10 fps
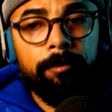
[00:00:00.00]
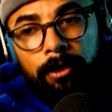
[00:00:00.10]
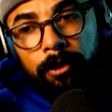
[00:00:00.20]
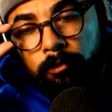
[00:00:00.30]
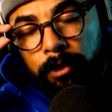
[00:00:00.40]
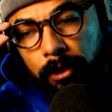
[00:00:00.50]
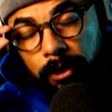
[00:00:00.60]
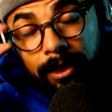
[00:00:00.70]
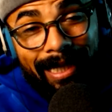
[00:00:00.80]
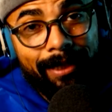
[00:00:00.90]
Because we seek
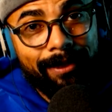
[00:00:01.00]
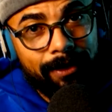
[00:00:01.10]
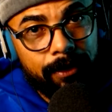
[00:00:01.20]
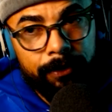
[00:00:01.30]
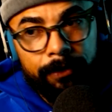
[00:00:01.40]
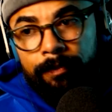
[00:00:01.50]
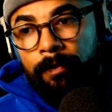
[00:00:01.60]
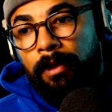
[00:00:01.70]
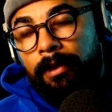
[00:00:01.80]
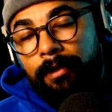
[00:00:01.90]
the ideal
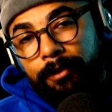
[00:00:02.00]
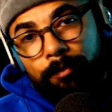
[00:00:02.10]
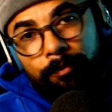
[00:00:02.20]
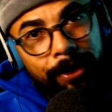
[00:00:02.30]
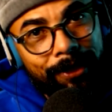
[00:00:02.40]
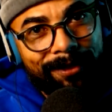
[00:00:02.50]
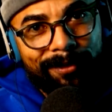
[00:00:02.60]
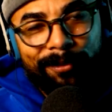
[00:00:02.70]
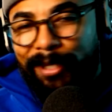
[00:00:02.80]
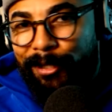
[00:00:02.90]
doesn't mean
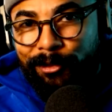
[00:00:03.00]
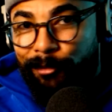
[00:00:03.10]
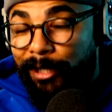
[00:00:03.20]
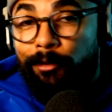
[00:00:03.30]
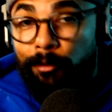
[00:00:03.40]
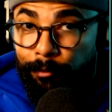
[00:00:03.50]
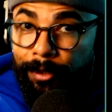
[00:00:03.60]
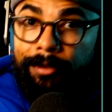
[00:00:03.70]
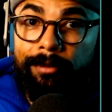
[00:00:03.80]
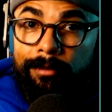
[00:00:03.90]
we can't address the
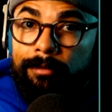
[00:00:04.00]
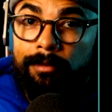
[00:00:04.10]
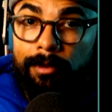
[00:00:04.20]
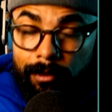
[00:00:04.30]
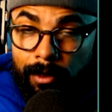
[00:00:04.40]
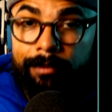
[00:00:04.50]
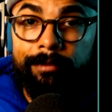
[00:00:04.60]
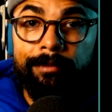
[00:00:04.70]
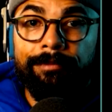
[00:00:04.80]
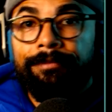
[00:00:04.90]
real, okay?
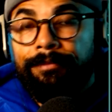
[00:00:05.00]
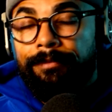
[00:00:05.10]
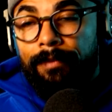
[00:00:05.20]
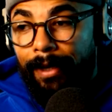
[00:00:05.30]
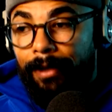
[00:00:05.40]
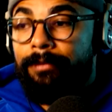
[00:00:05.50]
Now,